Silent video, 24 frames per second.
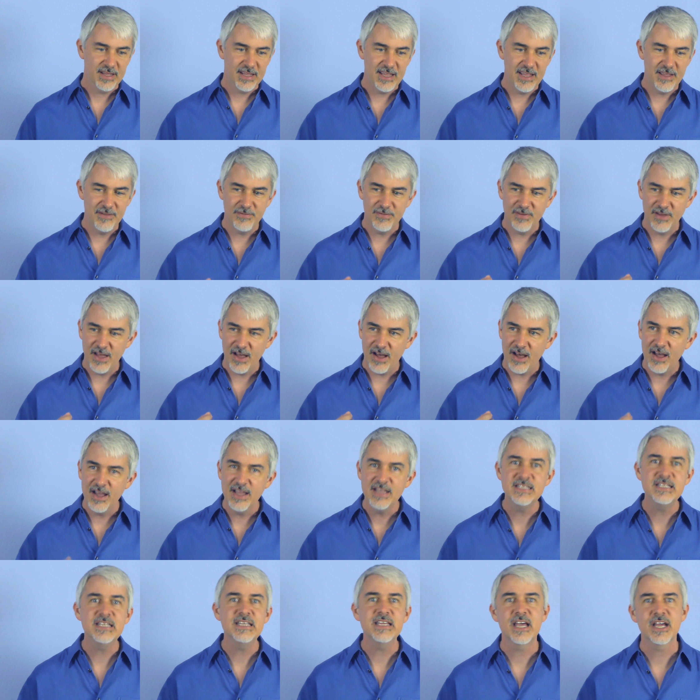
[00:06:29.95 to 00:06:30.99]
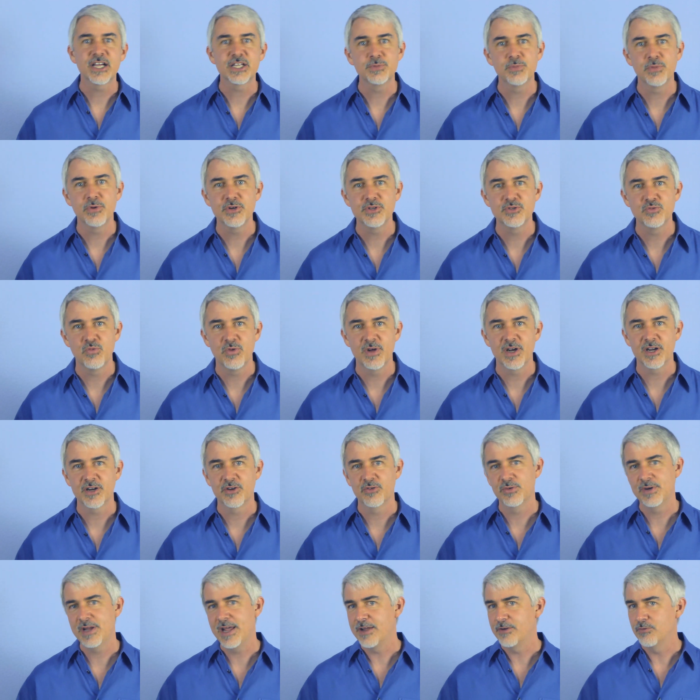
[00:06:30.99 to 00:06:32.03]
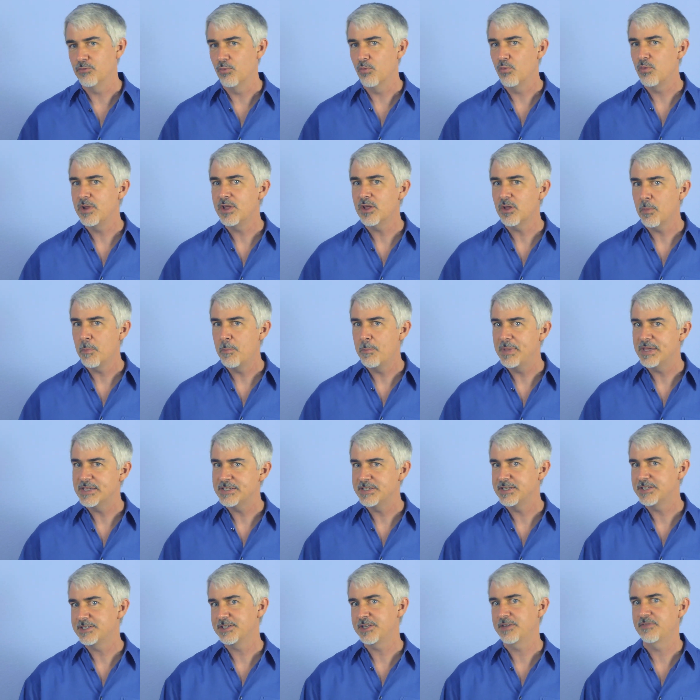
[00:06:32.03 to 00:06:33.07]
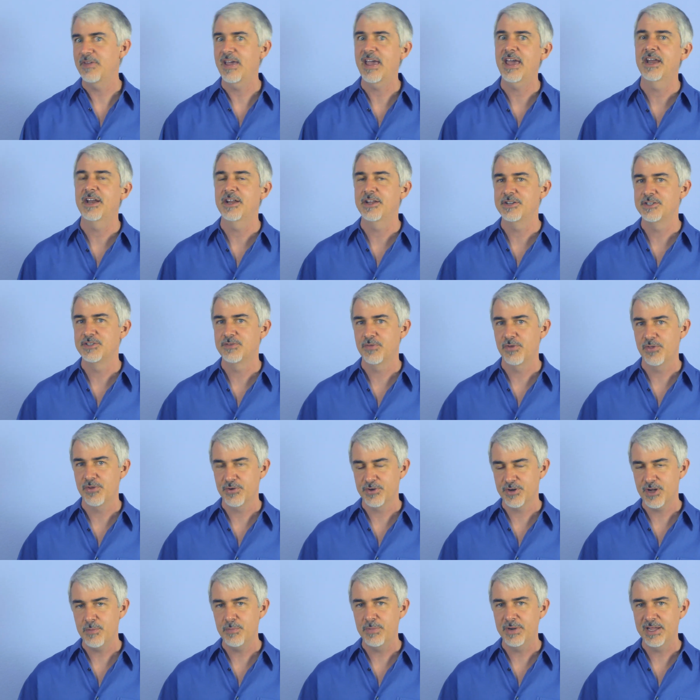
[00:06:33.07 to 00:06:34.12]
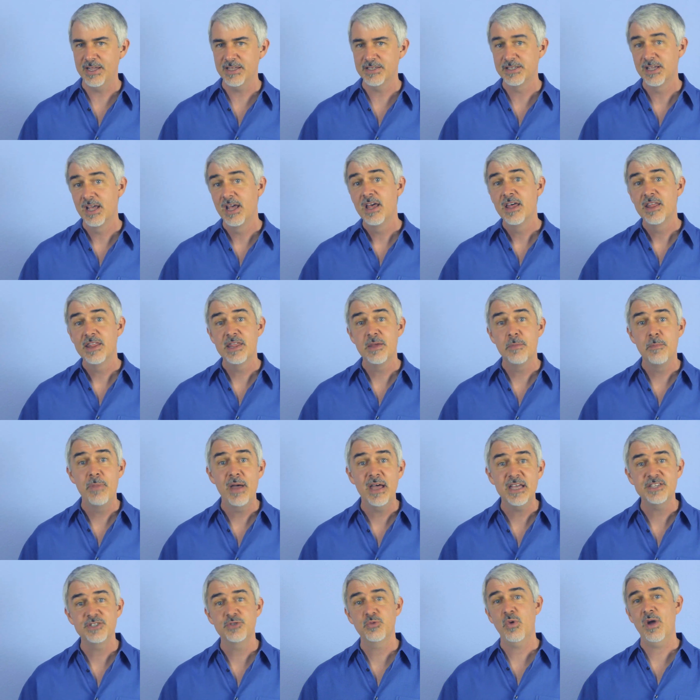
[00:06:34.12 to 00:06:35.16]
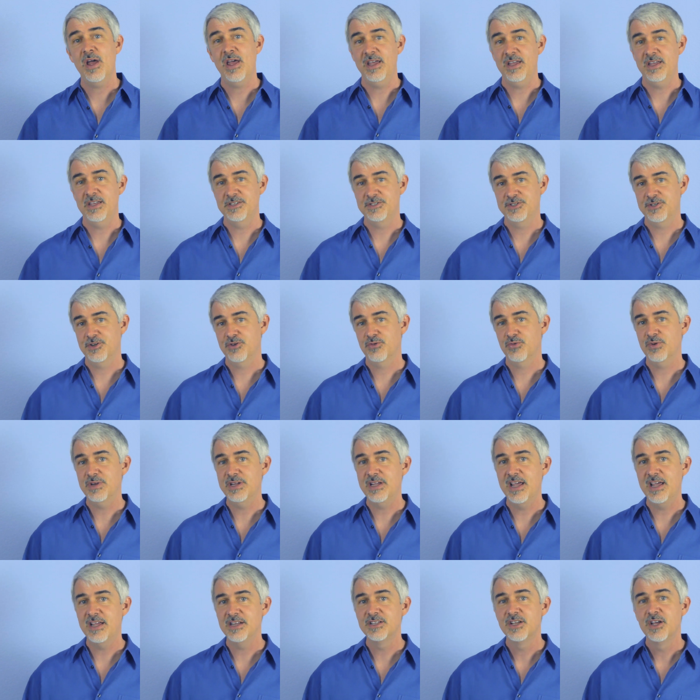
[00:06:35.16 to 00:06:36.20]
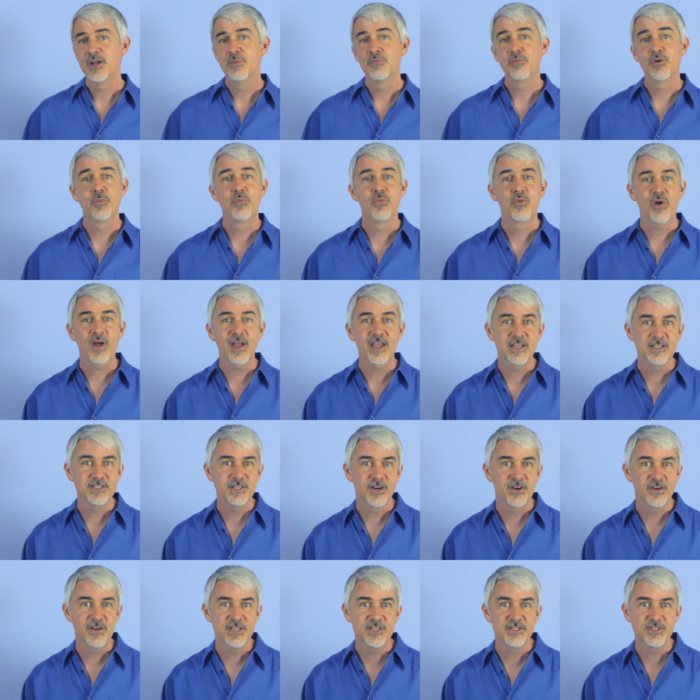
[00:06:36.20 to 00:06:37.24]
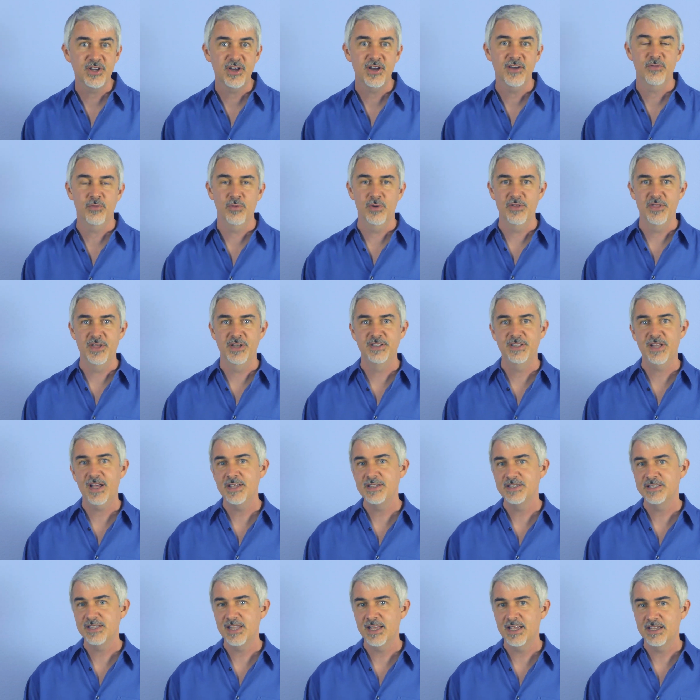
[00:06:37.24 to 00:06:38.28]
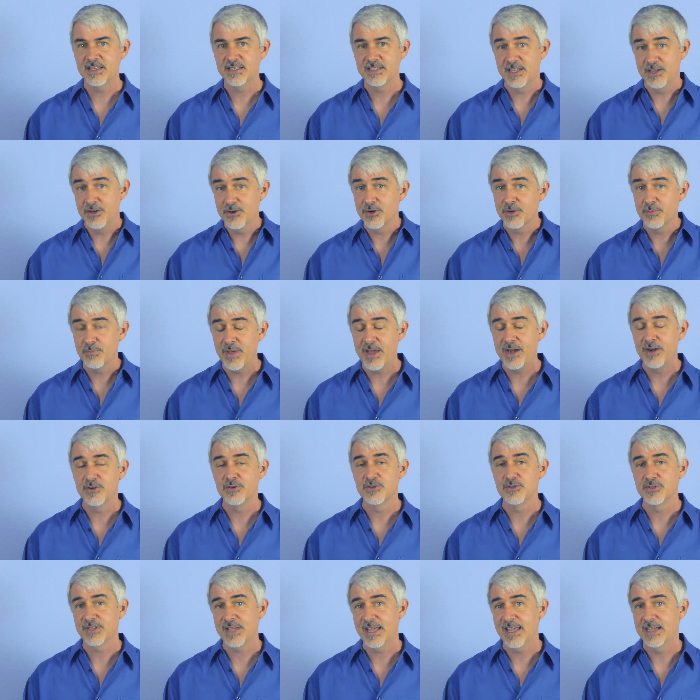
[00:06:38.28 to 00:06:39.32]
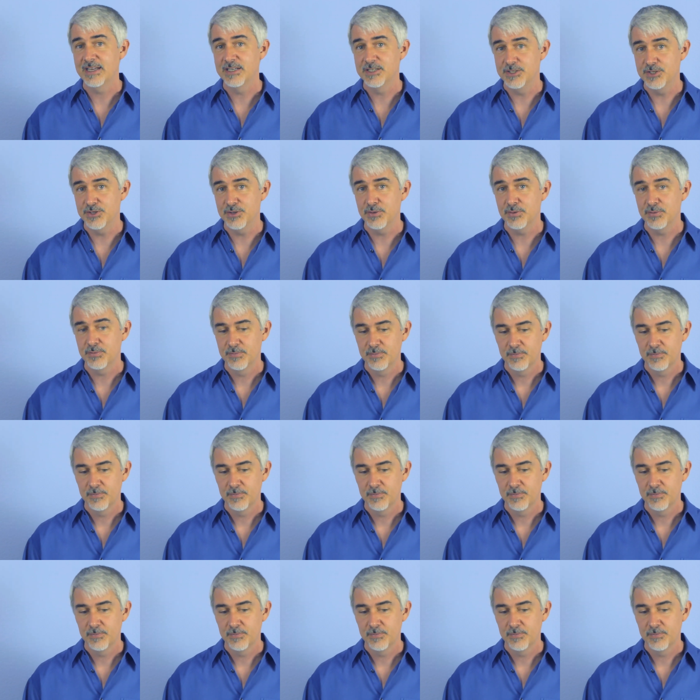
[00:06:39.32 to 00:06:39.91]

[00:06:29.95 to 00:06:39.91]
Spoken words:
If IT experts want to create real business advantage for their companies, the best way is to create proprietary software that does things that your competitors can't do.